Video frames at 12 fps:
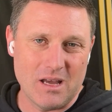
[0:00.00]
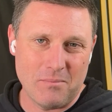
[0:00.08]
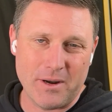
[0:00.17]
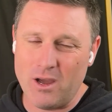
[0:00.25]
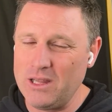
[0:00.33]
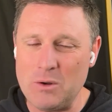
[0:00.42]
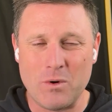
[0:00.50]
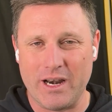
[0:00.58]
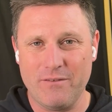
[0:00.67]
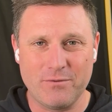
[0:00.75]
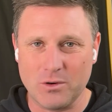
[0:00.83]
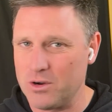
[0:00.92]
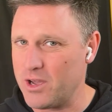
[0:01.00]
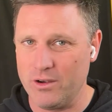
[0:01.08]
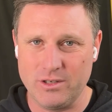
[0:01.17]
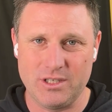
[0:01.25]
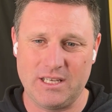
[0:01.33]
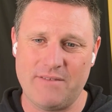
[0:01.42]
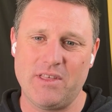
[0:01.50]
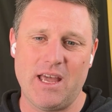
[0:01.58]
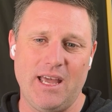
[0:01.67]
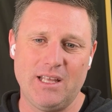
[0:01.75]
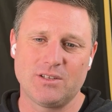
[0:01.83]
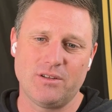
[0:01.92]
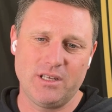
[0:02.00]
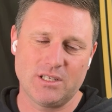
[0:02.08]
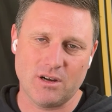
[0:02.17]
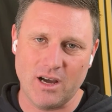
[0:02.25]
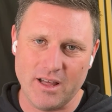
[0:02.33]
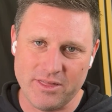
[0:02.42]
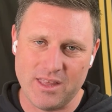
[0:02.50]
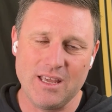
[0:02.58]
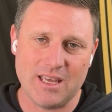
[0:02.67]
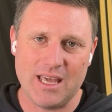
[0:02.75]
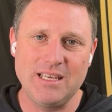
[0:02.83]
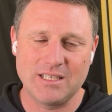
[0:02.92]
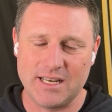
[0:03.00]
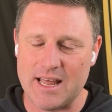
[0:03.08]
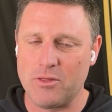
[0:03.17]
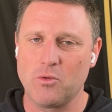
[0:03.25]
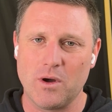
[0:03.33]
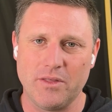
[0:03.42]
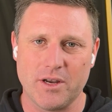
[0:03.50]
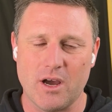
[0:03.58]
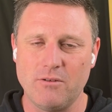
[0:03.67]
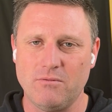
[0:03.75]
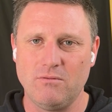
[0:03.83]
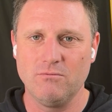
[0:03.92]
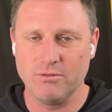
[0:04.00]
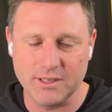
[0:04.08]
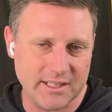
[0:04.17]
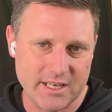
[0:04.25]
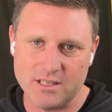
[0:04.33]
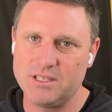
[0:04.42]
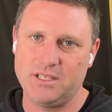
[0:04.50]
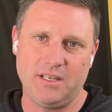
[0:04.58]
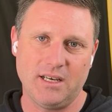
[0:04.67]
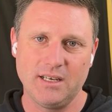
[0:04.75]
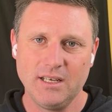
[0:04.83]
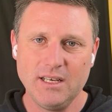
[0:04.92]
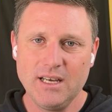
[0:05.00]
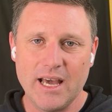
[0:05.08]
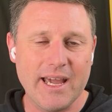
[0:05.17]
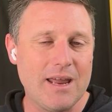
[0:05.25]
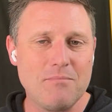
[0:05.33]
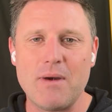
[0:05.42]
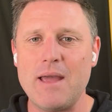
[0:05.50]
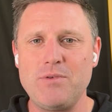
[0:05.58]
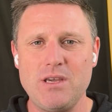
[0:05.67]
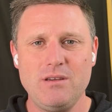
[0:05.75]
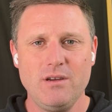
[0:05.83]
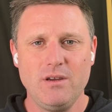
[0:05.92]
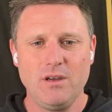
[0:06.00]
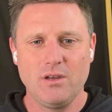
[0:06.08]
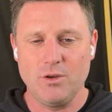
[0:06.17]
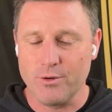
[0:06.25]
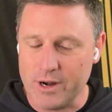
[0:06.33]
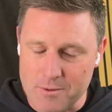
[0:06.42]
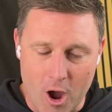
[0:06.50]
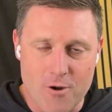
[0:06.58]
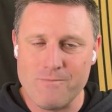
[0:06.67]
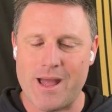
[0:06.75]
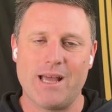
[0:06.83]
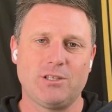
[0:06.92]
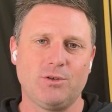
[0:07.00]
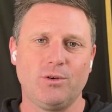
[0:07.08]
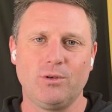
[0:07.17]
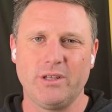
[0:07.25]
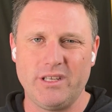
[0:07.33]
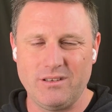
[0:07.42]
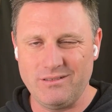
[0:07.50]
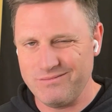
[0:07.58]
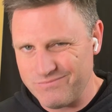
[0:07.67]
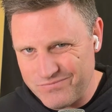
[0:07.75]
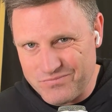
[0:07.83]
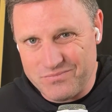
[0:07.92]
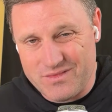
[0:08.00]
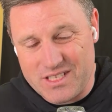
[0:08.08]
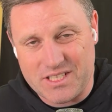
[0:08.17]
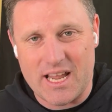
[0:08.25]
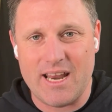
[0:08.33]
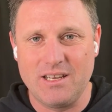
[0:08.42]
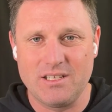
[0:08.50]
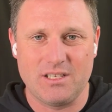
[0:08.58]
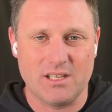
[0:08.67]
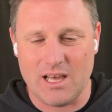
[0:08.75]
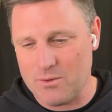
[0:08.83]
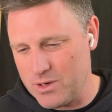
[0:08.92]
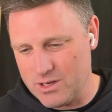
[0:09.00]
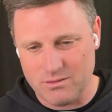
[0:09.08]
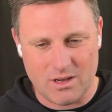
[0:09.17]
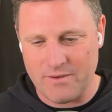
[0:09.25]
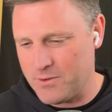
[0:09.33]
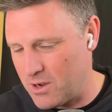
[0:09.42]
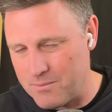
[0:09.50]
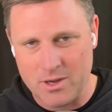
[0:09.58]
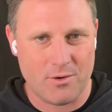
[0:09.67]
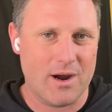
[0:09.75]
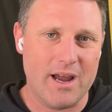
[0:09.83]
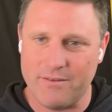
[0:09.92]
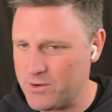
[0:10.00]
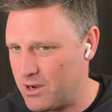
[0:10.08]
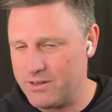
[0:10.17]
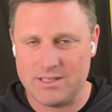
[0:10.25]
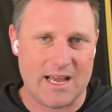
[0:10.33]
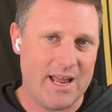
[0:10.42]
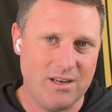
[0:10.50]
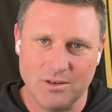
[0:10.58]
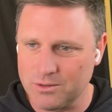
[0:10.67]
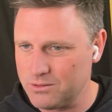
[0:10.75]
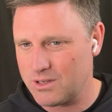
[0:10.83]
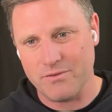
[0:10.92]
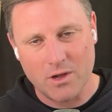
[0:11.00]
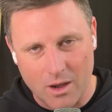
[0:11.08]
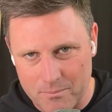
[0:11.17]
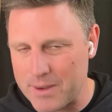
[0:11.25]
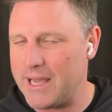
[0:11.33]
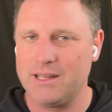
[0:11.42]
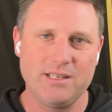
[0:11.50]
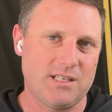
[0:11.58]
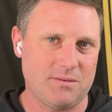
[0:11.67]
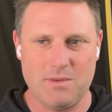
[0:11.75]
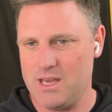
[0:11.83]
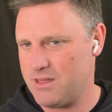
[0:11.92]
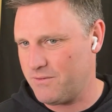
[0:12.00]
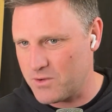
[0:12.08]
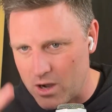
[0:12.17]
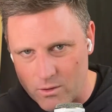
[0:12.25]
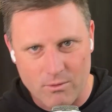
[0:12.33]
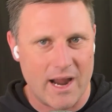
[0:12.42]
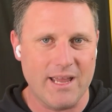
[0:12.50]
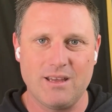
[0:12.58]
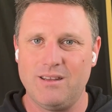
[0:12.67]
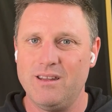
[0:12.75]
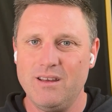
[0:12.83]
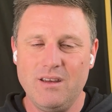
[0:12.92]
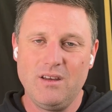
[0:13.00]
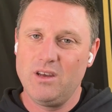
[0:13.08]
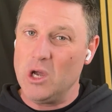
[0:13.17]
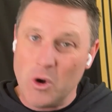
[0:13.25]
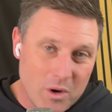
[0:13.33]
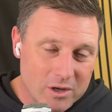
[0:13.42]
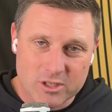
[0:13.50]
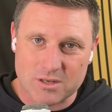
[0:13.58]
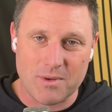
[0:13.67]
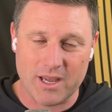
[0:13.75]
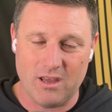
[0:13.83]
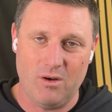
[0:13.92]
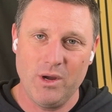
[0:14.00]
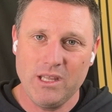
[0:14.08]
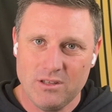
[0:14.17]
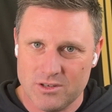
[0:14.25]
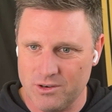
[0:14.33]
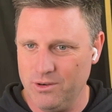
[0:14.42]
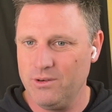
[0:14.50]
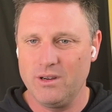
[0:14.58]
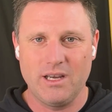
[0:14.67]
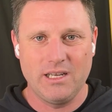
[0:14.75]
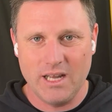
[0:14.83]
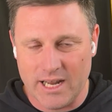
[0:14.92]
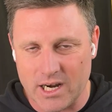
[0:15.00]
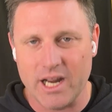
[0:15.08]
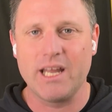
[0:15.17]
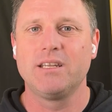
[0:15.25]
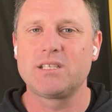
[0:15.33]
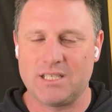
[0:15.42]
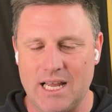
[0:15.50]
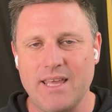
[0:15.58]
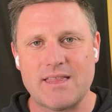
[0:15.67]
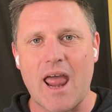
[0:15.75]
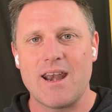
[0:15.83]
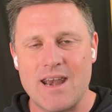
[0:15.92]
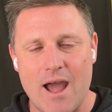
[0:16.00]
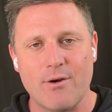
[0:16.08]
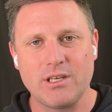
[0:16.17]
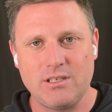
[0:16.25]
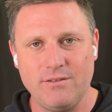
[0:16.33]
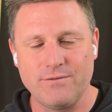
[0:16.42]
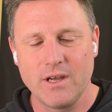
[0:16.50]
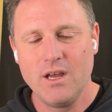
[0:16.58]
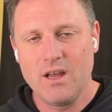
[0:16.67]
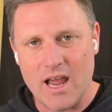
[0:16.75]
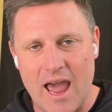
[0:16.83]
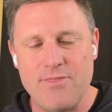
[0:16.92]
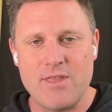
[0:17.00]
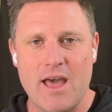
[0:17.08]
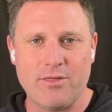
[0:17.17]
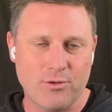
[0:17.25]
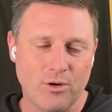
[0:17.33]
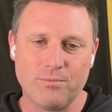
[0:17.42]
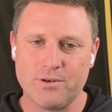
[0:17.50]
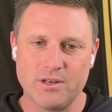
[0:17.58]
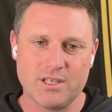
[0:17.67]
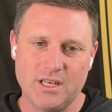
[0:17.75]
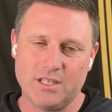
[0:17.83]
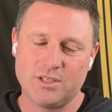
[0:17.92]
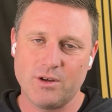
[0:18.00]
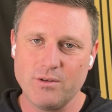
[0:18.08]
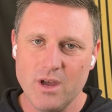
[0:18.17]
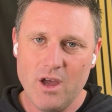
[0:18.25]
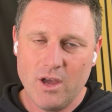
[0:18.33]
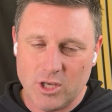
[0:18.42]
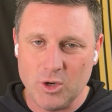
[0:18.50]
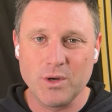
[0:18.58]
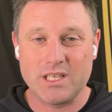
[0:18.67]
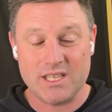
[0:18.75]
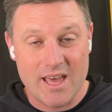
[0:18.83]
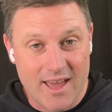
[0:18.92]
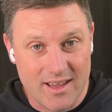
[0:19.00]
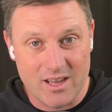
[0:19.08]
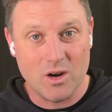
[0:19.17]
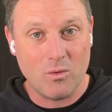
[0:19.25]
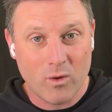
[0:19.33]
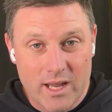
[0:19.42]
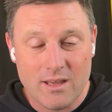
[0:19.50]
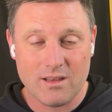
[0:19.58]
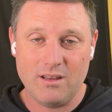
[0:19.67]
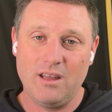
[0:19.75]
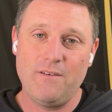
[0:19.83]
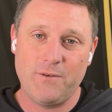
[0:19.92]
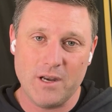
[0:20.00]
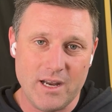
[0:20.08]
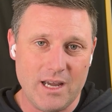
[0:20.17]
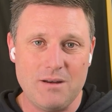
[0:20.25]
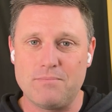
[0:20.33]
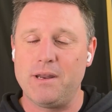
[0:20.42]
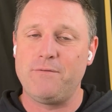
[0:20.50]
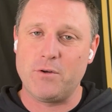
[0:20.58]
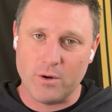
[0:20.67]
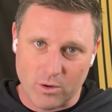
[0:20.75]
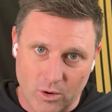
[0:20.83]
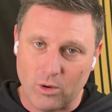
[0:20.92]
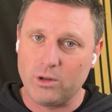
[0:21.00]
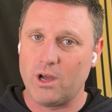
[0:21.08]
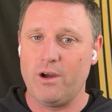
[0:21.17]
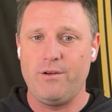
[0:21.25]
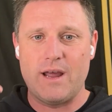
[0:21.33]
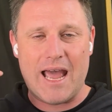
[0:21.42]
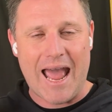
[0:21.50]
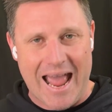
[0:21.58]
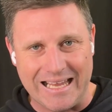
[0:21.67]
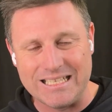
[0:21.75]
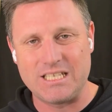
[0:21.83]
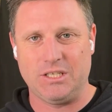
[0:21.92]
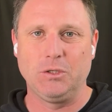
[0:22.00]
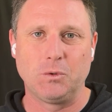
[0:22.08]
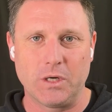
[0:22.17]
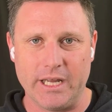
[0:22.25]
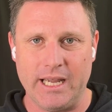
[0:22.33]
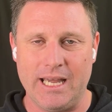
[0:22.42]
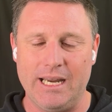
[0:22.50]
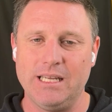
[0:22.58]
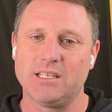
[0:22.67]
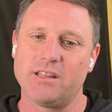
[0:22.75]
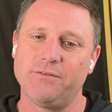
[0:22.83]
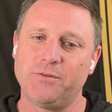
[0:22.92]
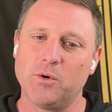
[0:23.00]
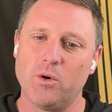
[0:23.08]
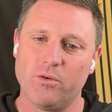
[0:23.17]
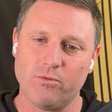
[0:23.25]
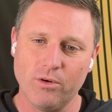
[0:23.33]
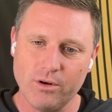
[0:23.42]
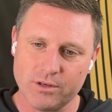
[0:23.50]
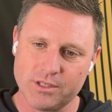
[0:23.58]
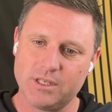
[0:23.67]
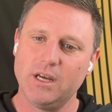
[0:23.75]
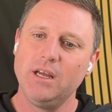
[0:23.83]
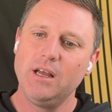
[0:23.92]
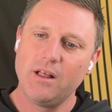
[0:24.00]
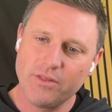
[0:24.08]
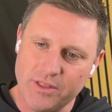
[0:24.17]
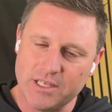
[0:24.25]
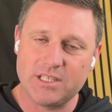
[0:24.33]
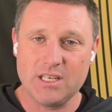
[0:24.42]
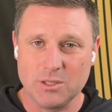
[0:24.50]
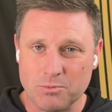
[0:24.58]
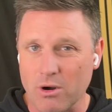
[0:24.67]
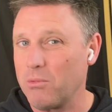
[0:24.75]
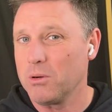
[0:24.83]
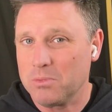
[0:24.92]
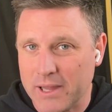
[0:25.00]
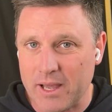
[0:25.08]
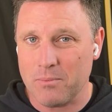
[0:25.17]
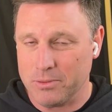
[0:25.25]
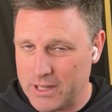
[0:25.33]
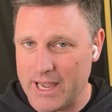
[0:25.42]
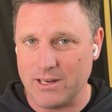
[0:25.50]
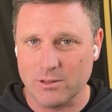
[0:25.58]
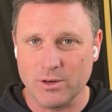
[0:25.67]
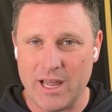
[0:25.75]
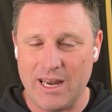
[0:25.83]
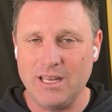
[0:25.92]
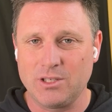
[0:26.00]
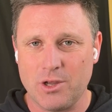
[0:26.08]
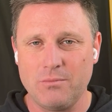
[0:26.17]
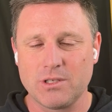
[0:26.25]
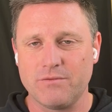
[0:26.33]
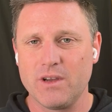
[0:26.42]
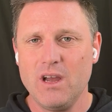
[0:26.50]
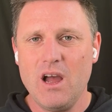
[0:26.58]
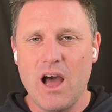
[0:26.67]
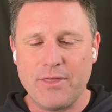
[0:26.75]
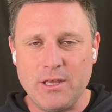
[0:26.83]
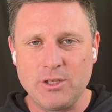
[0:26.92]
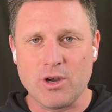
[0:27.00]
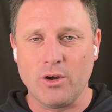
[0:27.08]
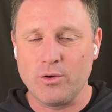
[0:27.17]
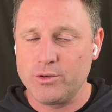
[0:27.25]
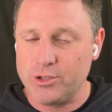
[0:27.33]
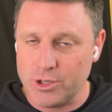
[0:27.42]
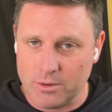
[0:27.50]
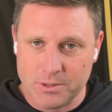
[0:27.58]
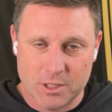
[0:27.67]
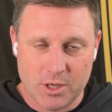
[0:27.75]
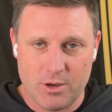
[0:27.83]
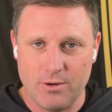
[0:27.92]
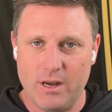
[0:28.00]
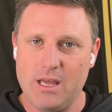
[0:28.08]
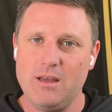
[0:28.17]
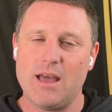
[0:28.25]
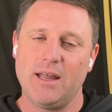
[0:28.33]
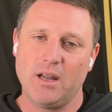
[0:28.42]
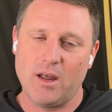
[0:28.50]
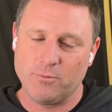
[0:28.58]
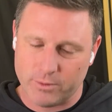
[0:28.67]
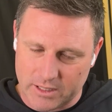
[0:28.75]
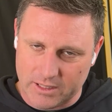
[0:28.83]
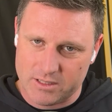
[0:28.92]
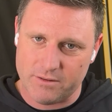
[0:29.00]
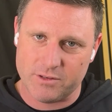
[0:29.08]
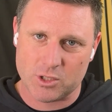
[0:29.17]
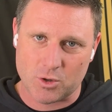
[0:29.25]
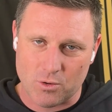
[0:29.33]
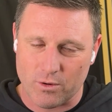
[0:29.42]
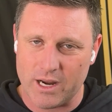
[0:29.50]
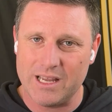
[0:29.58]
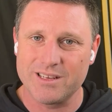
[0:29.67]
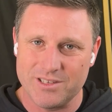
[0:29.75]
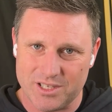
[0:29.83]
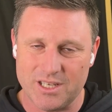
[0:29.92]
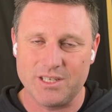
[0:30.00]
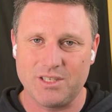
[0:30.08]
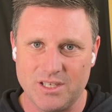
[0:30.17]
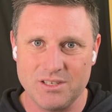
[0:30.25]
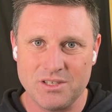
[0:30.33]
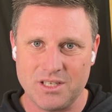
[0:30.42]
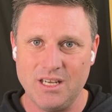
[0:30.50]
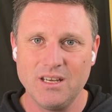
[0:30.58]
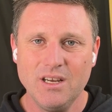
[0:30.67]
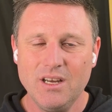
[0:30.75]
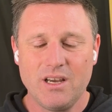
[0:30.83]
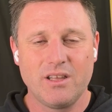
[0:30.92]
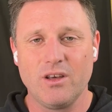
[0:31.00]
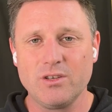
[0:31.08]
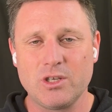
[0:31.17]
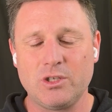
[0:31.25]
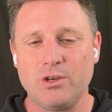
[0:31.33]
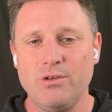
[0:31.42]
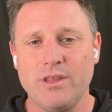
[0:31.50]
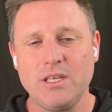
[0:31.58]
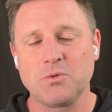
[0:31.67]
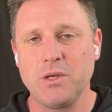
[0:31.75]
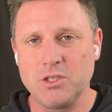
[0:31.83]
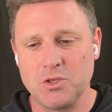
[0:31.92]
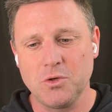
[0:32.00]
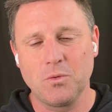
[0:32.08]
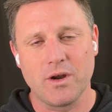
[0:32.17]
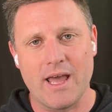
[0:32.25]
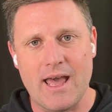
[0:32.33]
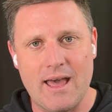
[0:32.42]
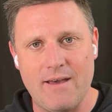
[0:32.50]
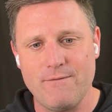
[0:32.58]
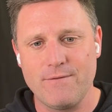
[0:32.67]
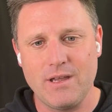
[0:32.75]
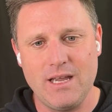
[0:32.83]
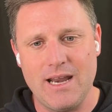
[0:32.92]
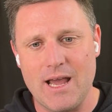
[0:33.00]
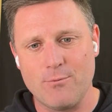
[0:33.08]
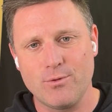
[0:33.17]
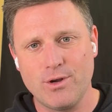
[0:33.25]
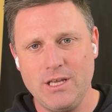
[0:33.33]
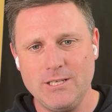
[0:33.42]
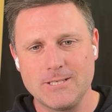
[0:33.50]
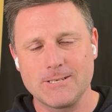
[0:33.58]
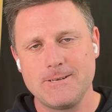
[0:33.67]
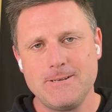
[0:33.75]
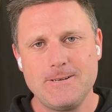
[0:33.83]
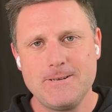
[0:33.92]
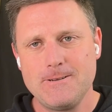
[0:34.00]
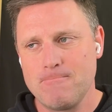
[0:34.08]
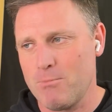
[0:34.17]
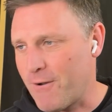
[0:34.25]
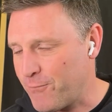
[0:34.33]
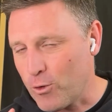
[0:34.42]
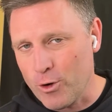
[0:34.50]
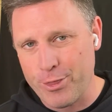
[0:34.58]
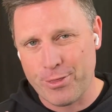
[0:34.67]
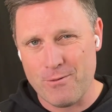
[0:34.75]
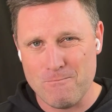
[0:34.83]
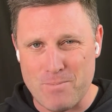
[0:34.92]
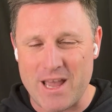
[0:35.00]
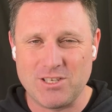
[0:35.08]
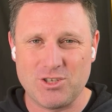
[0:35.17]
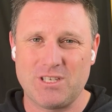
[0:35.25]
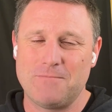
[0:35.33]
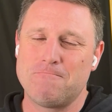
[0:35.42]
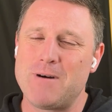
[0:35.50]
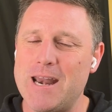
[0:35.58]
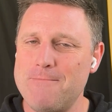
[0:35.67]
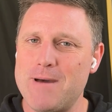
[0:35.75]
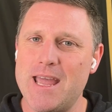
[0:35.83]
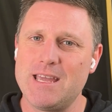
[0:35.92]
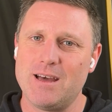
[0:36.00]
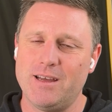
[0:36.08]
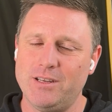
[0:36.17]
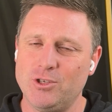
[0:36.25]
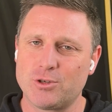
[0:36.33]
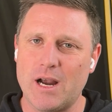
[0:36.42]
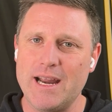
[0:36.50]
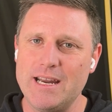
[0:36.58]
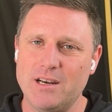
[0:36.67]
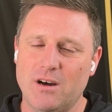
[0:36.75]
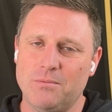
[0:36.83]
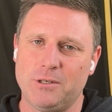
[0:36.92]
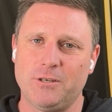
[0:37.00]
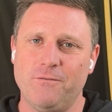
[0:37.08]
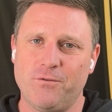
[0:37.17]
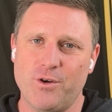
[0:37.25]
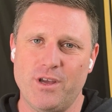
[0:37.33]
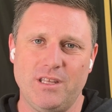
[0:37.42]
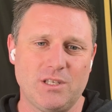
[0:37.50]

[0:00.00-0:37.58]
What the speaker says: But only 1 in 4 coaches have their hands on this guy. I think he's another one that I'd really consider. Again, maybe you already own Max Hall and Sanders. You're like, well, I've got McRae, I've got Daniel, I've got Bailey Smith, I've got Rankin. Who else am I going to? And I understand that narrative and that thought process. So Hewett's there in a week if you need, but if you're a Hall owner and still want to get into the forward rooks, this is probably a play to look at in terms of, I think he's got good job security and relative scoring consistency. And those are two things we do want to have in our rookies. My fourth best moneymaker and trade-in option for you